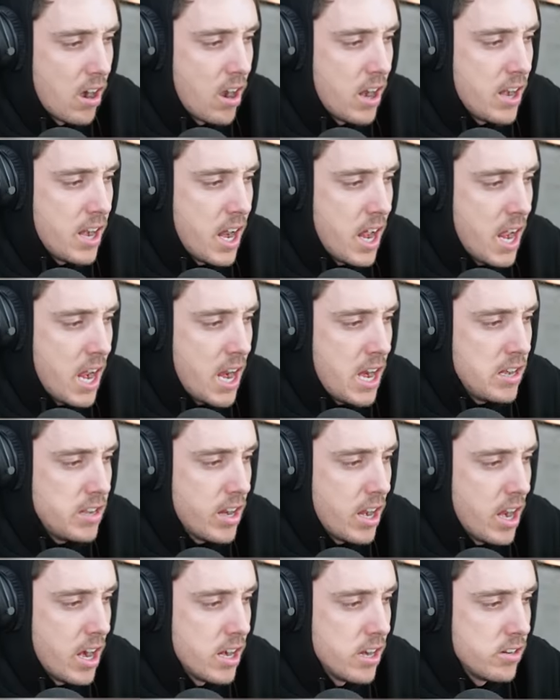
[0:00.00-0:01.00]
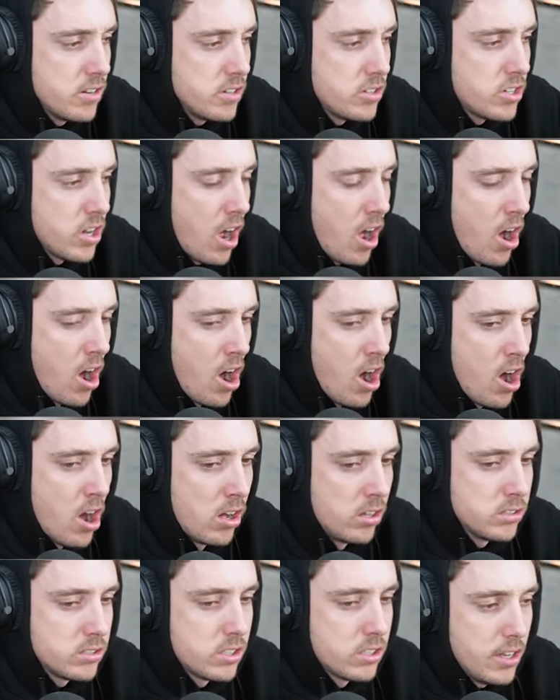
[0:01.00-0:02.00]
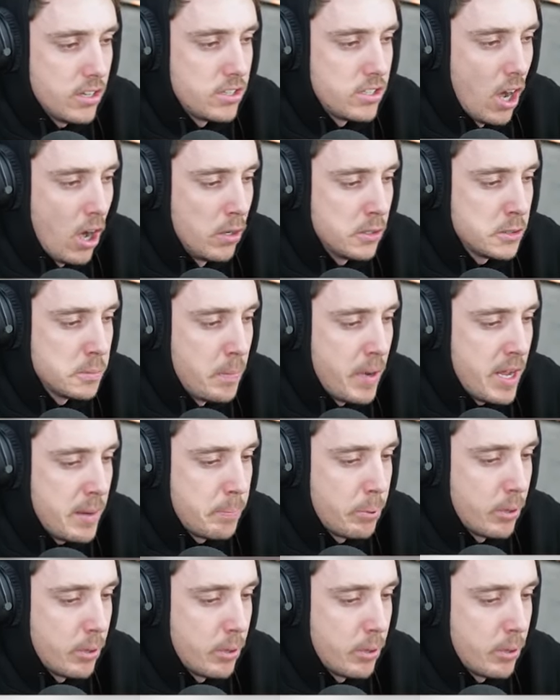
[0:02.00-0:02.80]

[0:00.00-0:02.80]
I need an adult. Adult me,